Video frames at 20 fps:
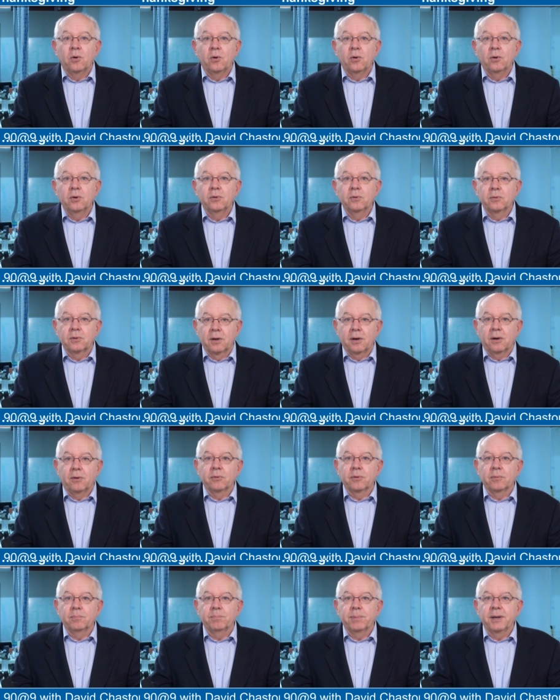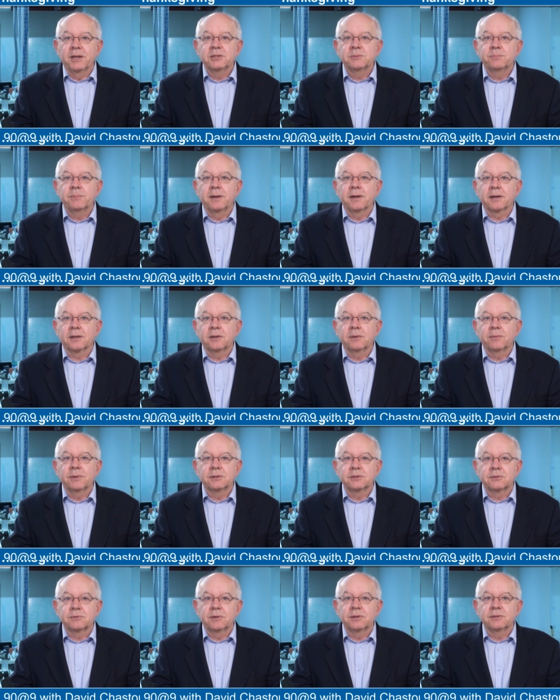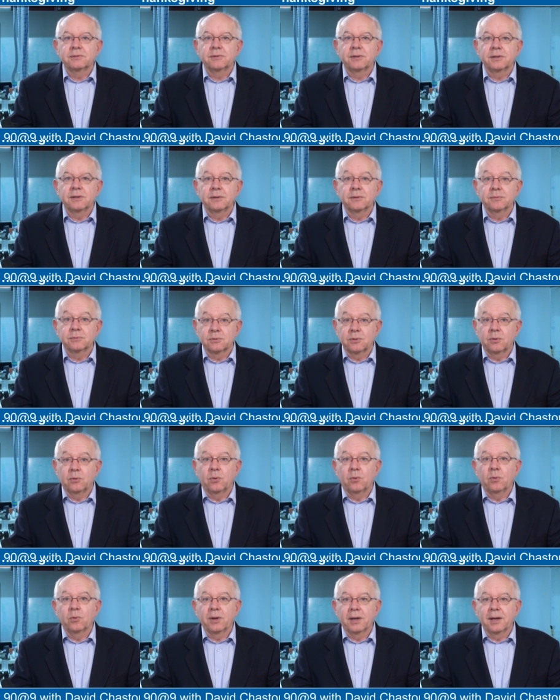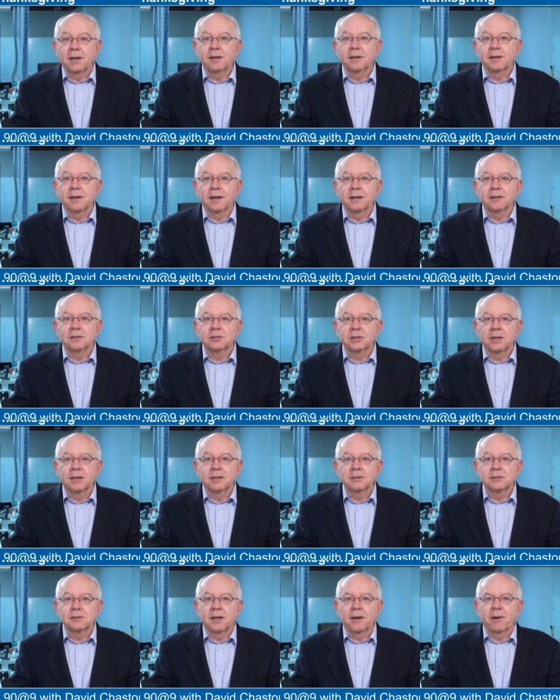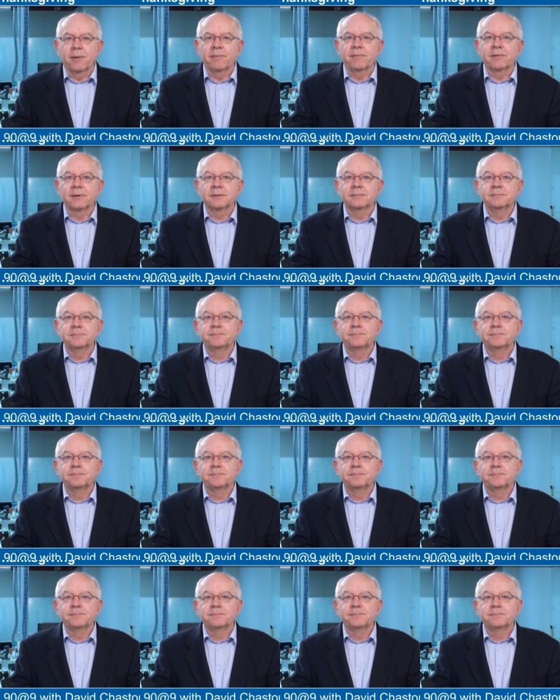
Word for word: Oil, gold, and benchmark US Treasury yields all ended unchanged, however.